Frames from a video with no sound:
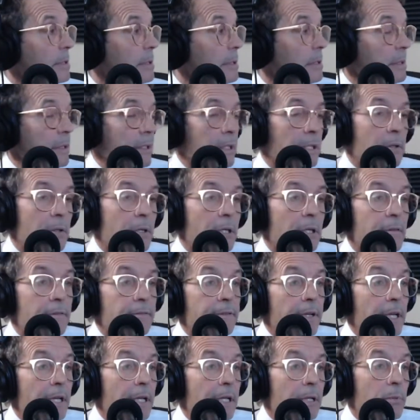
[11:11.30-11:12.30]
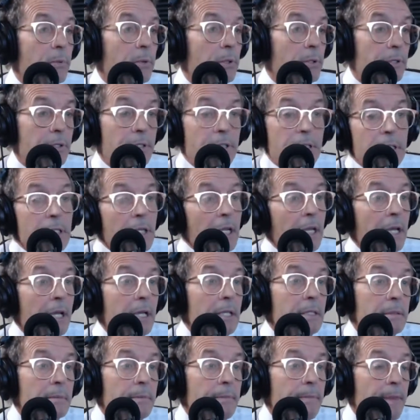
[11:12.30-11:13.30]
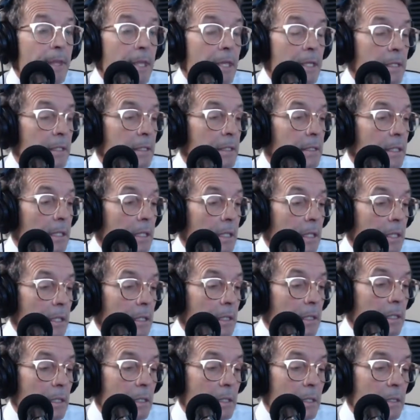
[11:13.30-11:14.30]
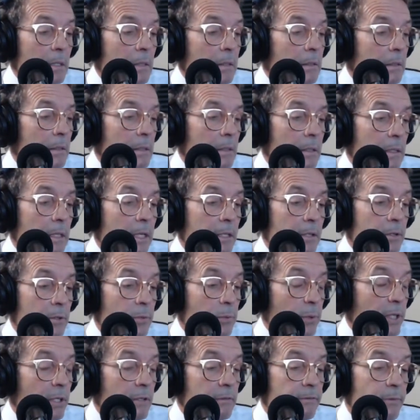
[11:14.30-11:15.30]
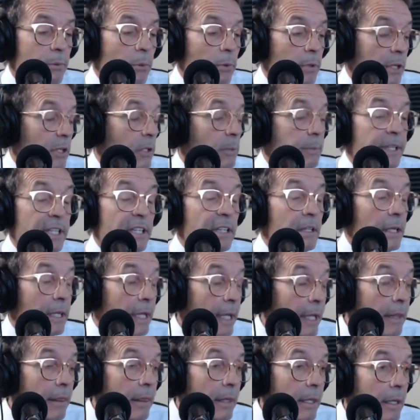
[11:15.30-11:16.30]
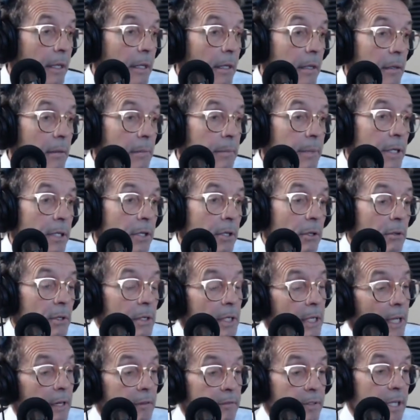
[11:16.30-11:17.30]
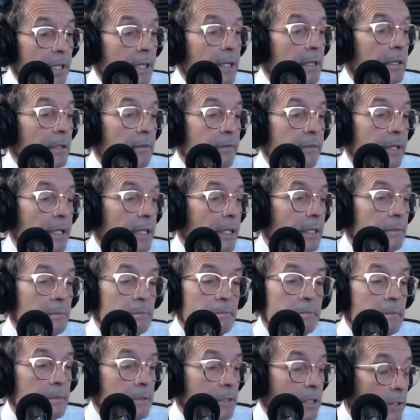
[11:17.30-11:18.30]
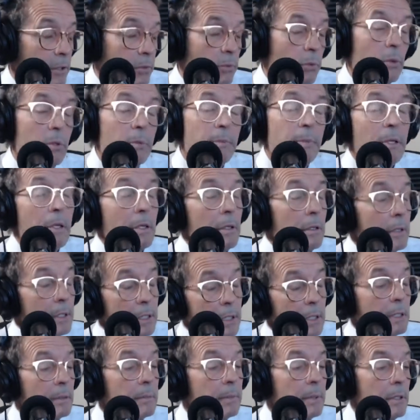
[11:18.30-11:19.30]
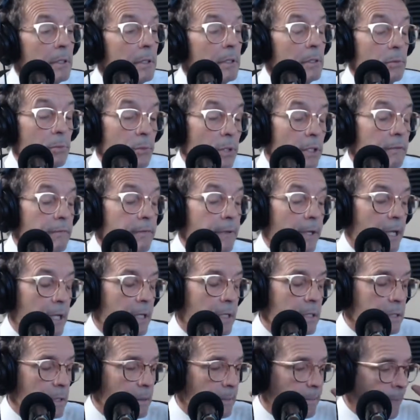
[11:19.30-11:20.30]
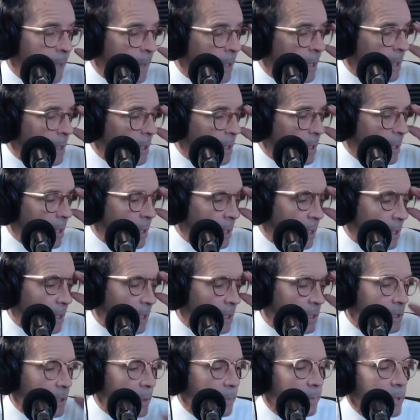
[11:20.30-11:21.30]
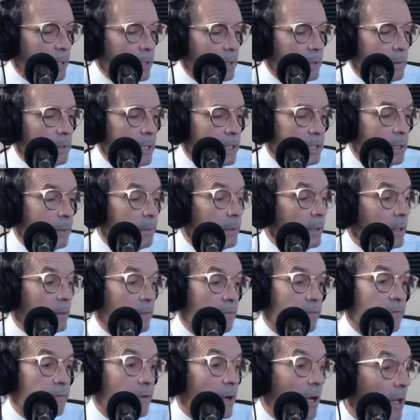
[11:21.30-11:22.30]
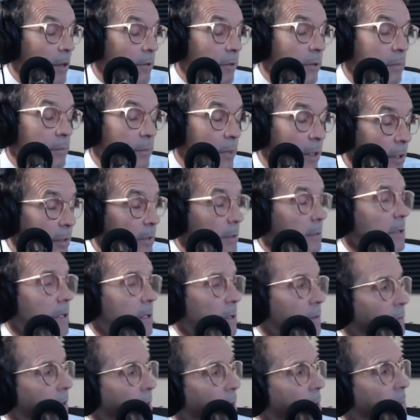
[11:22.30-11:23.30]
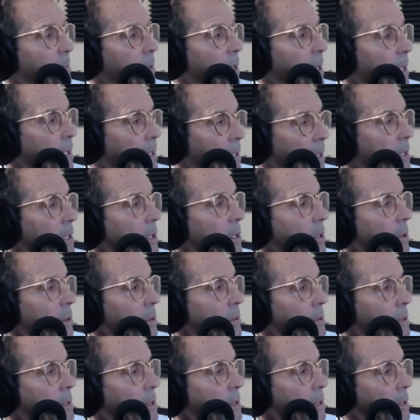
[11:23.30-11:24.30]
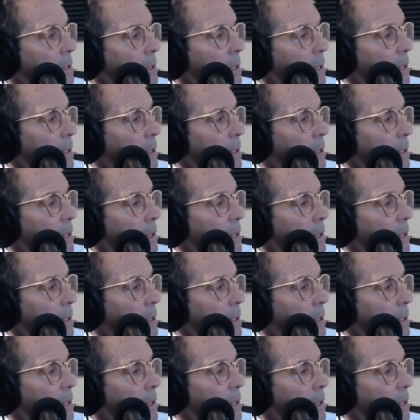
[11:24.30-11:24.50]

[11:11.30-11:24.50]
Mm-hmm. And you need to find out what they're good at. And, and uh, at three or four, they're not going to be good at anything. But you can kind of tell if they can throw a ball or kick a ball or run fast. And it's up to the it's up to the father and mother to develop that, not a coach. Mm-hmm.